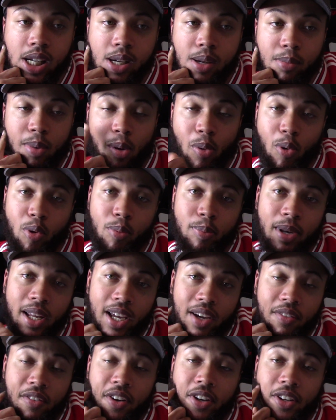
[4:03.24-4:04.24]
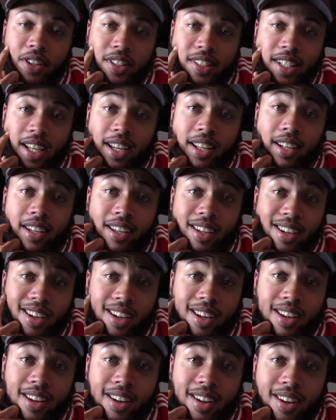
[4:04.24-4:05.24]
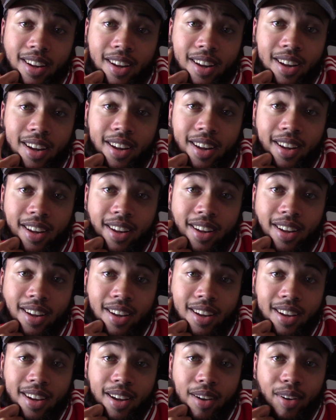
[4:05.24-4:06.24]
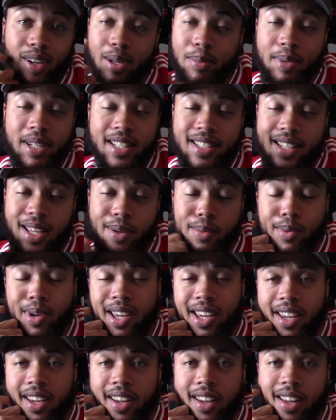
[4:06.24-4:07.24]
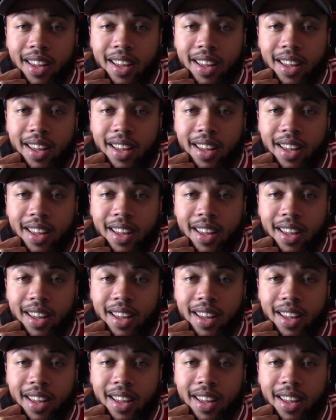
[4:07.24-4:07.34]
But when we play Everton on Saturday, I'm going to be the same way.